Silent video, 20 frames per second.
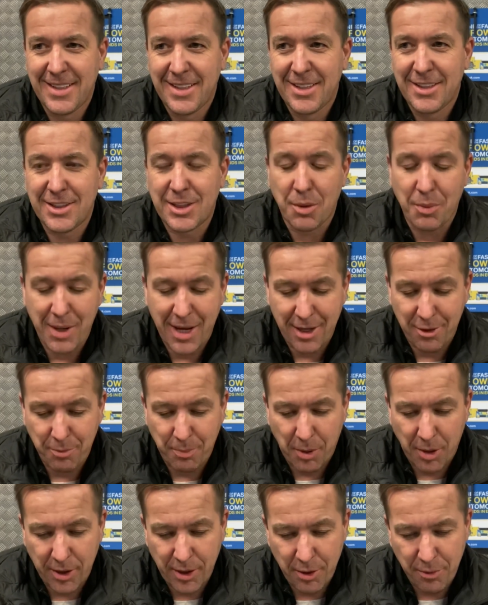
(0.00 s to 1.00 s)
So we had to
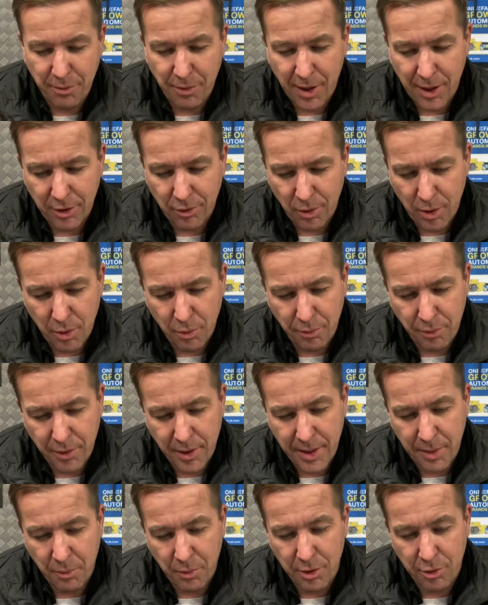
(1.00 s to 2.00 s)
buy a new front grille for
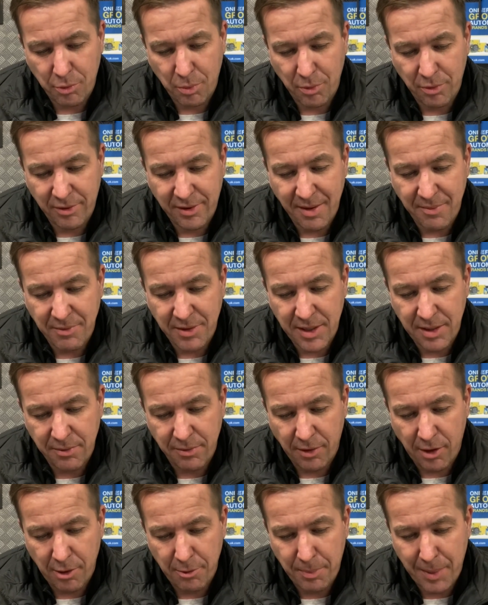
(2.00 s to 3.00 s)
it, which was
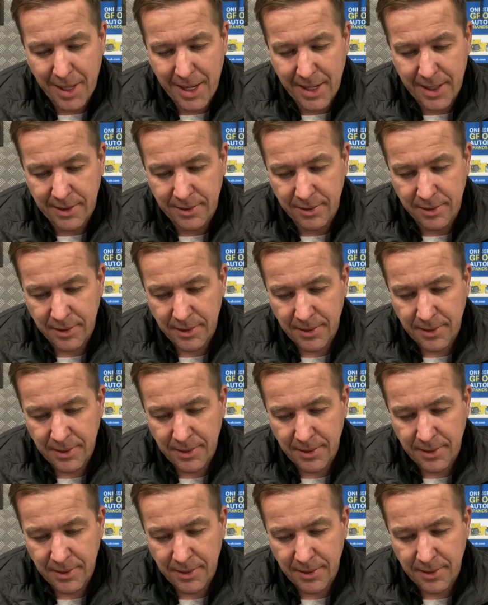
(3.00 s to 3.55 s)
£75.